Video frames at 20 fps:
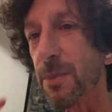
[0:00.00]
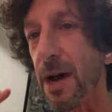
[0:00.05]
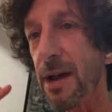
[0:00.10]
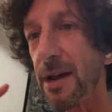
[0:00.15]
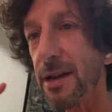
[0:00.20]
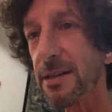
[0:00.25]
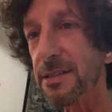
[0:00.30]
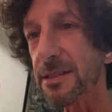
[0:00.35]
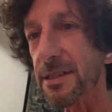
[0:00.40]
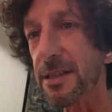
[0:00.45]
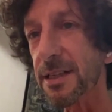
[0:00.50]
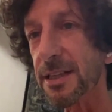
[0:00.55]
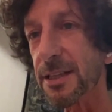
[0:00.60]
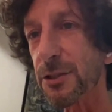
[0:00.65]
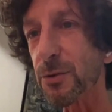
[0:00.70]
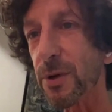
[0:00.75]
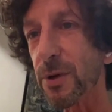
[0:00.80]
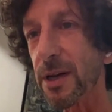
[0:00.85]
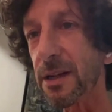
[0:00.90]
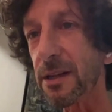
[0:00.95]
minds in
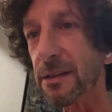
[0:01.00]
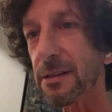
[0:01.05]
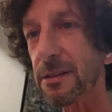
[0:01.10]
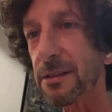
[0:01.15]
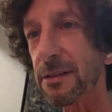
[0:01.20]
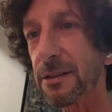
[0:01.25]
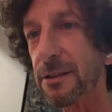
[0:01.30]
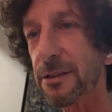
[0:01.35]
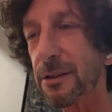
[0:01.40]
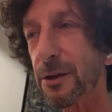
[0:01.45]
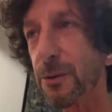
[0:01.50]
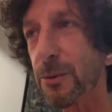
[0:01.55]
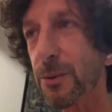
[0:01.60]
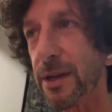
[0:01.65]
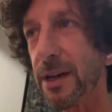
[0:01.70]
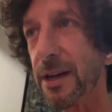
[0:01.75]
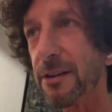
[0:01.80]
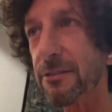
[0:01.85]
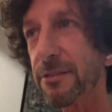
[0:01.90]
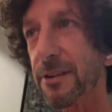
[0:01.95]
Israel, we
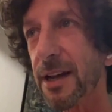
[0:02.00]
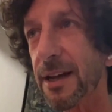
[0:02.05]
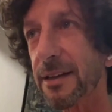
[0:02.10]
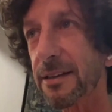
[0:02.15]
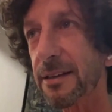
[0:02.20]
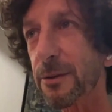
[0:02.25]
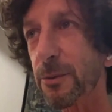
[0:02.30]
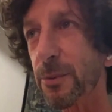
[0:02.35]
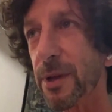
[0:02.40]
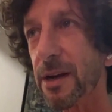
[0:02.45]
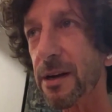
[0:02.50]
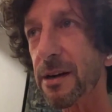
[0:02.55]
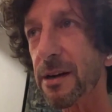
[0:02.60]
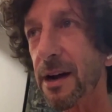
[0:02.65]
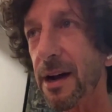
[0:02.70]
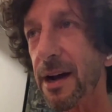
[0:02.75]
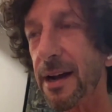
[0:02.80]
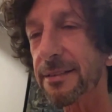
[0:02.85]
are a